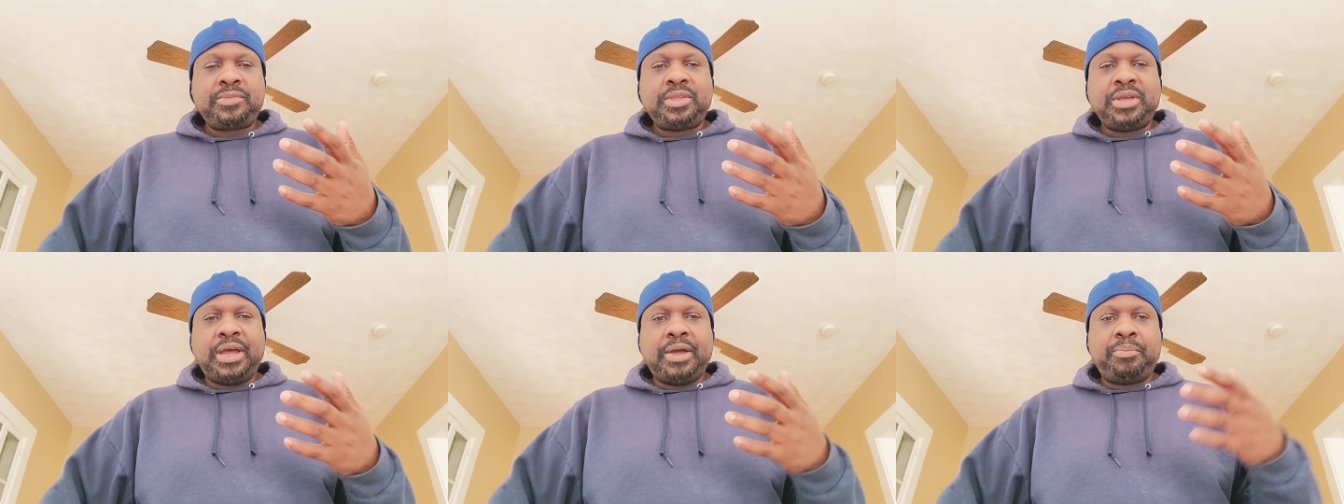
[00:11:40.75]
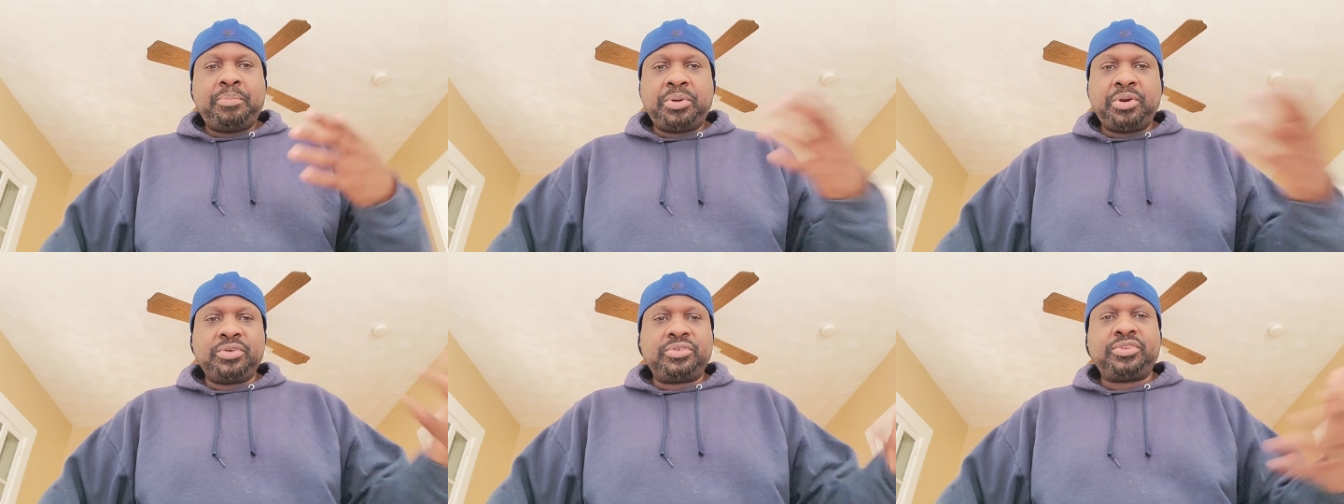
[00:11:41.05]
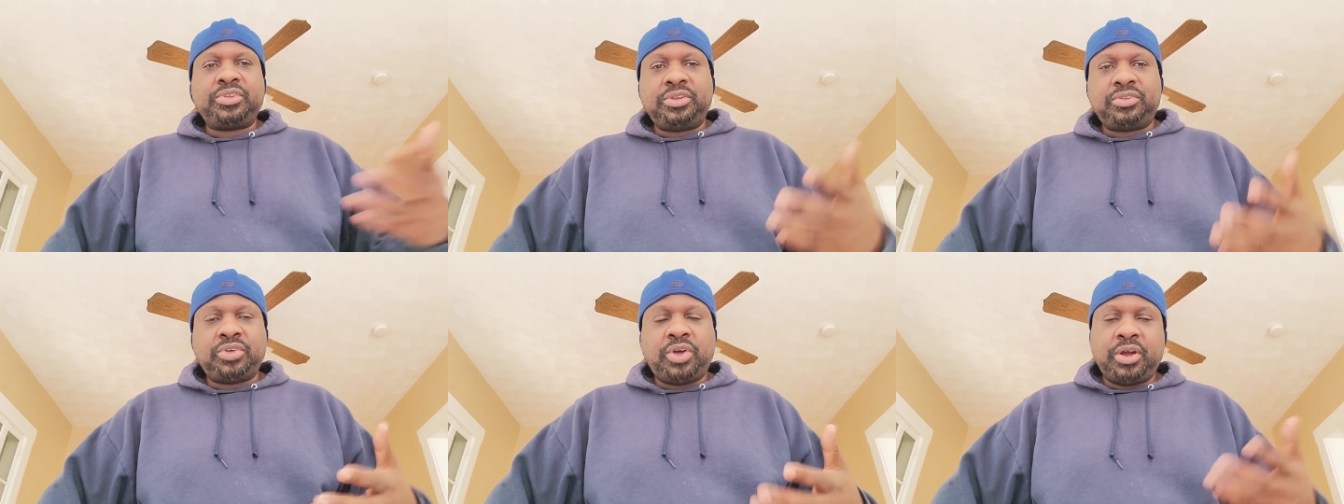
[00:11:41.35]
I
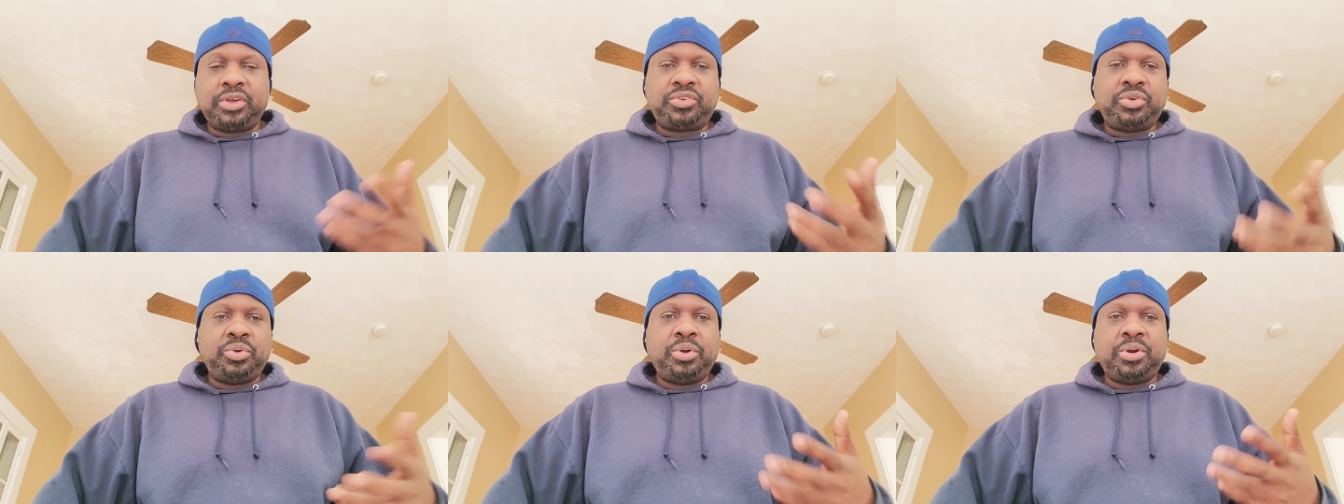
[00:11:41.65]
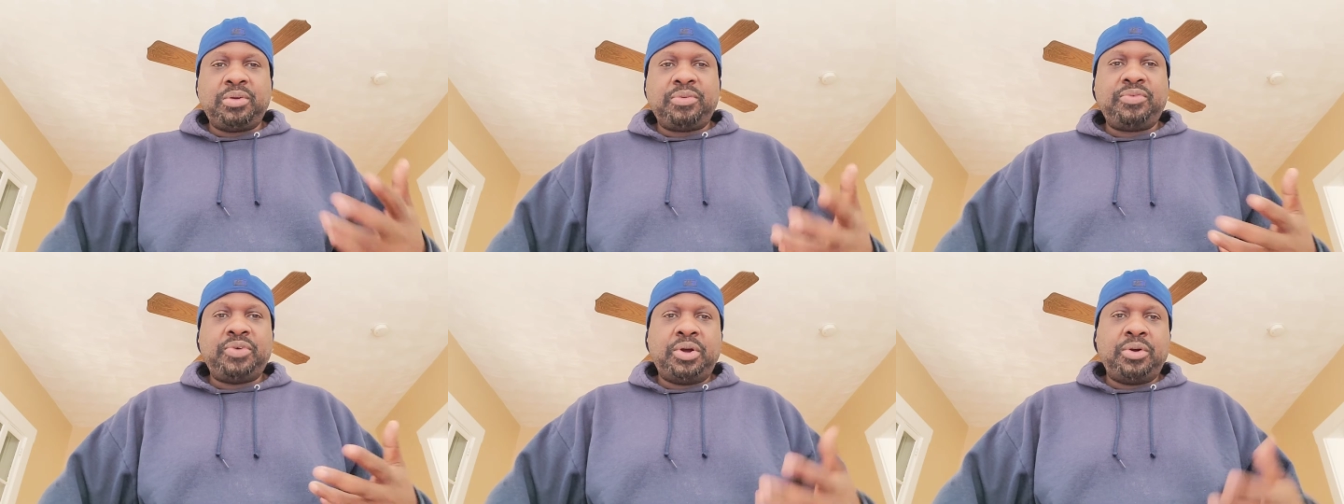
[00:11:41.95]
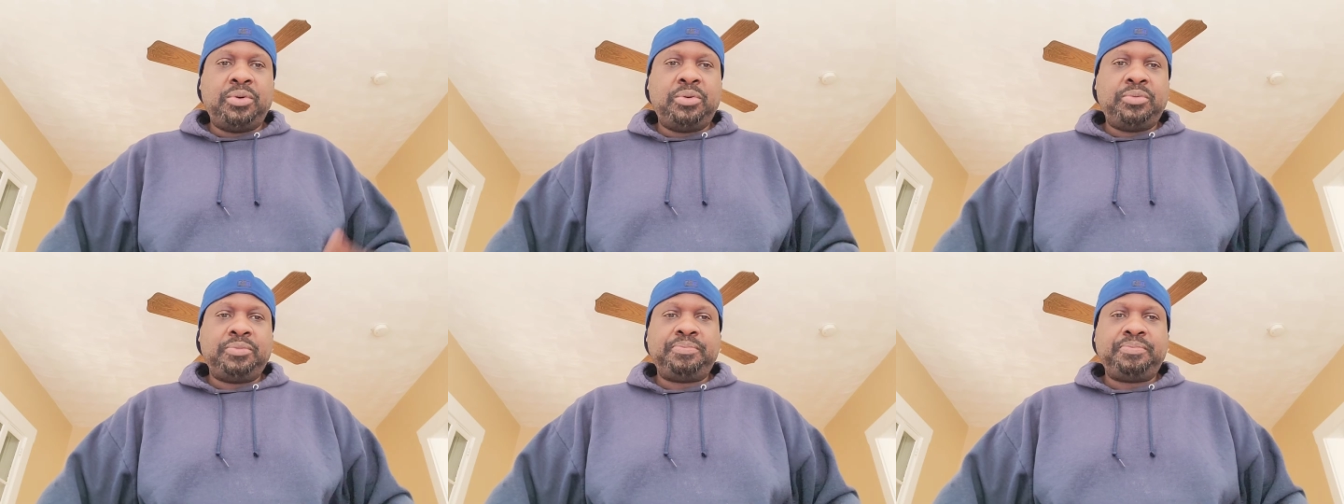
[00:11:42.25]
personally taught you on the
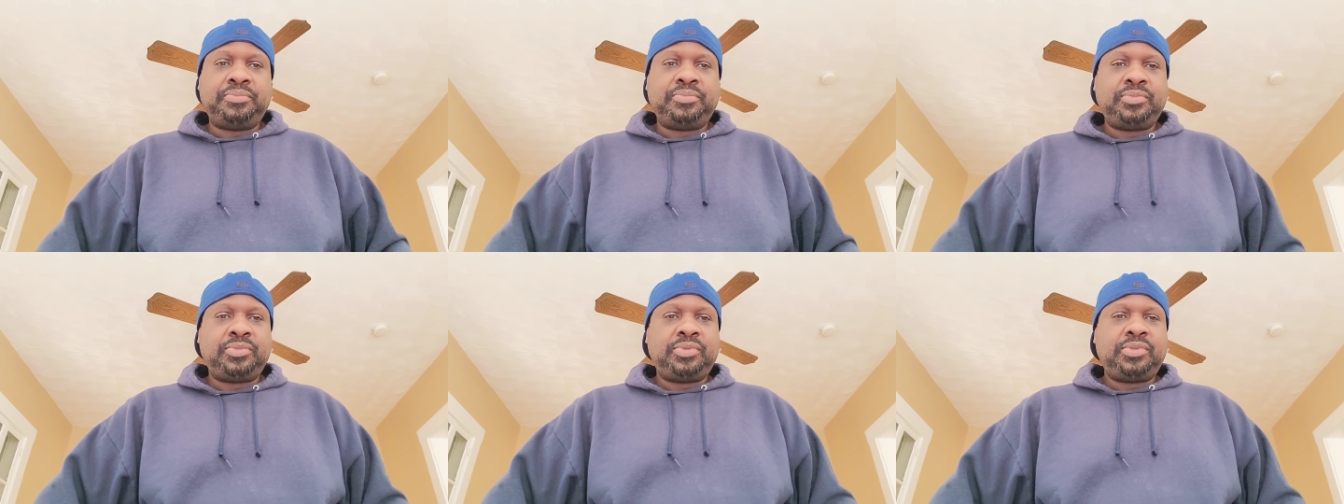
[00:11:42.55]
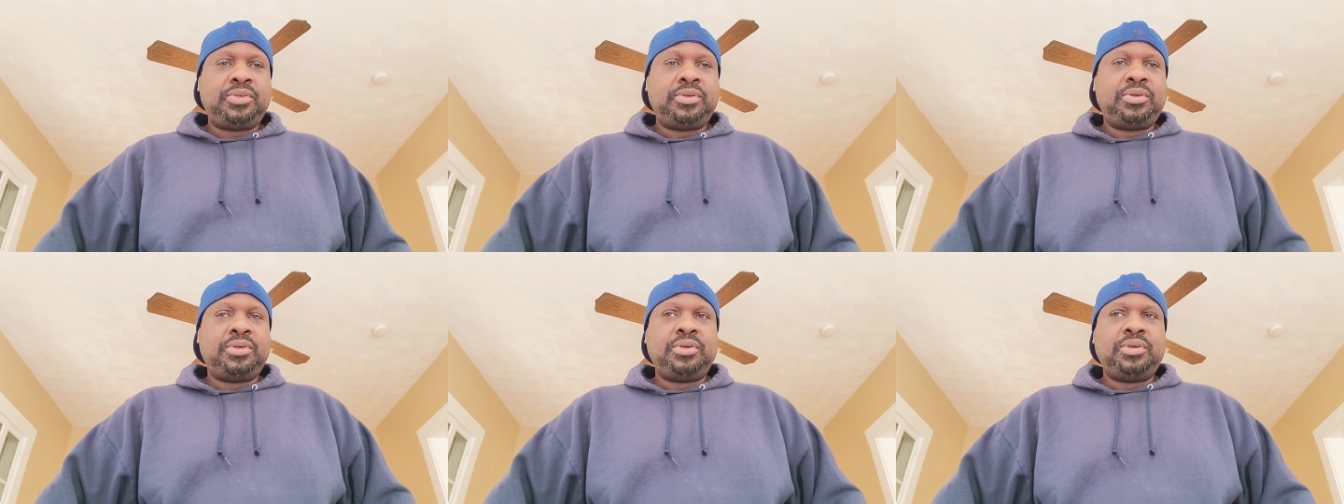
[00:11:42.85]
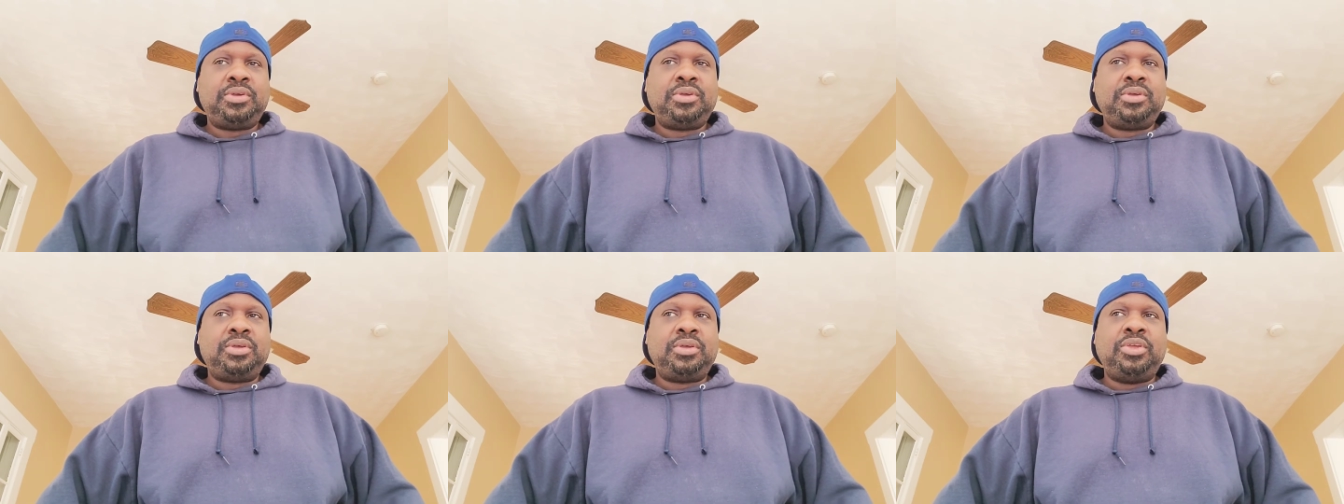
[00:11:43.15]
phone,
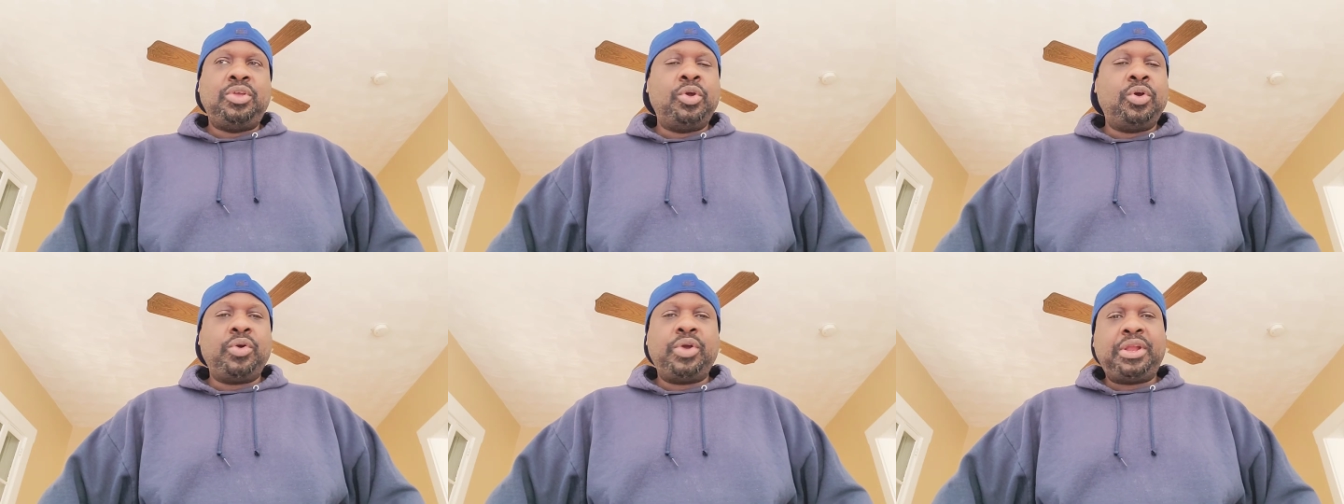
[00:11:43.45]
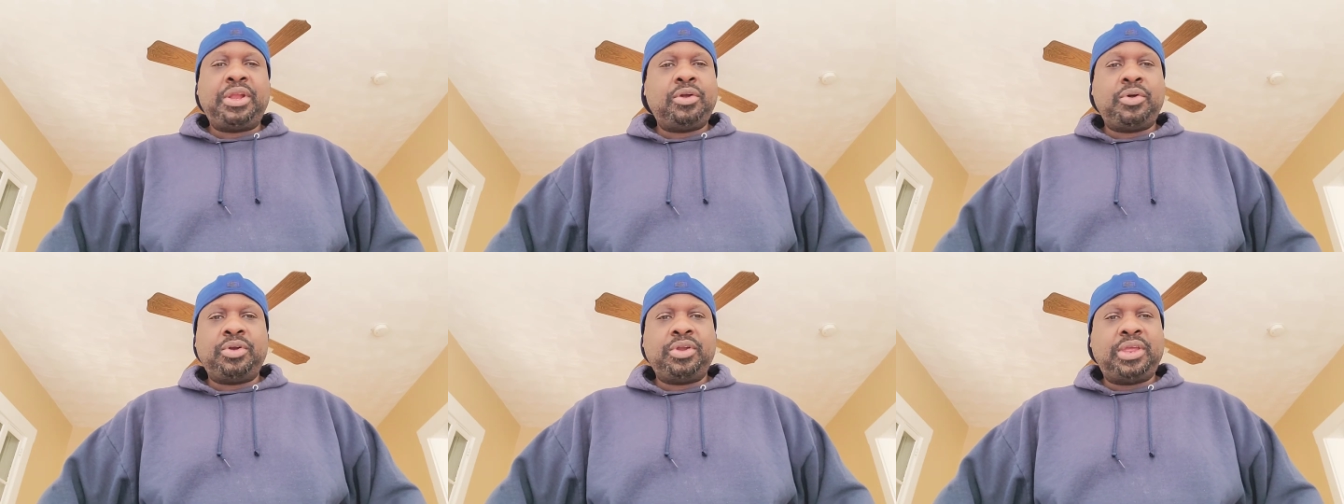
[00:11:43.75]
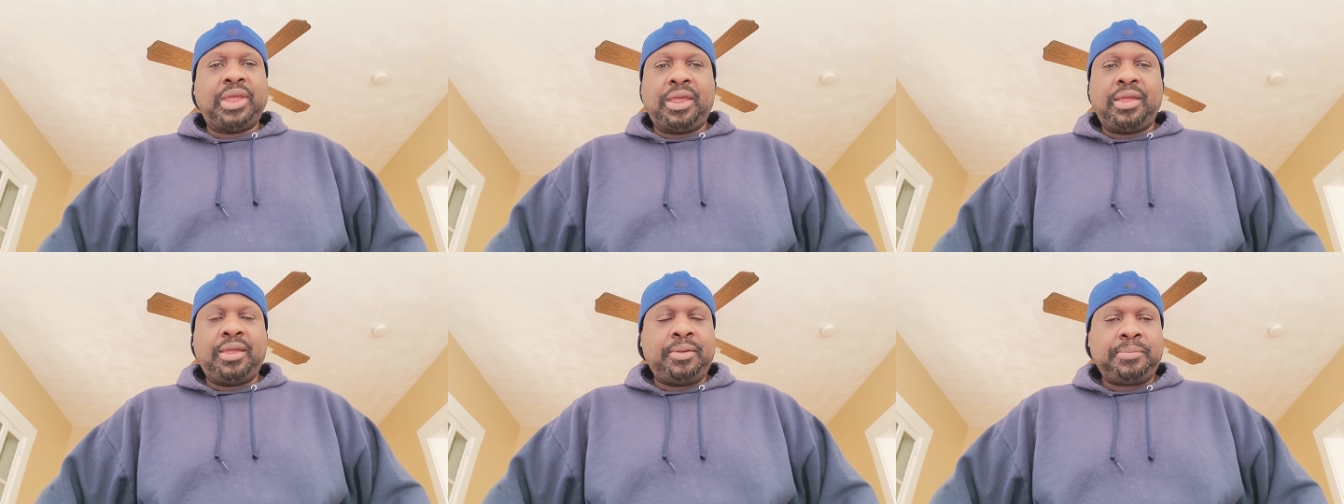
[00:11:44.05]
you already know the
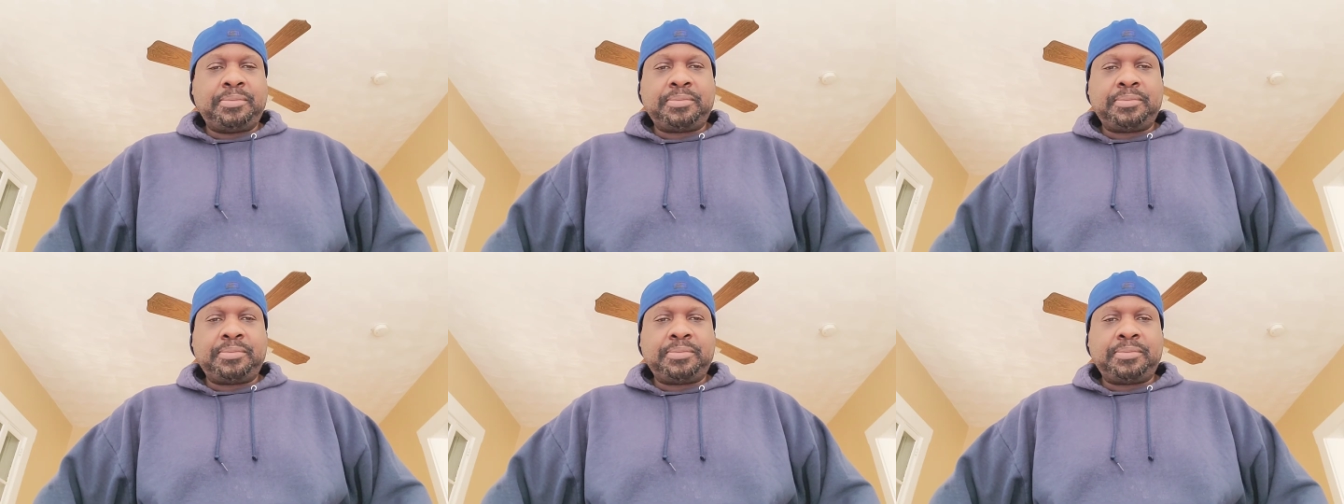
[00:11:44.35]
game.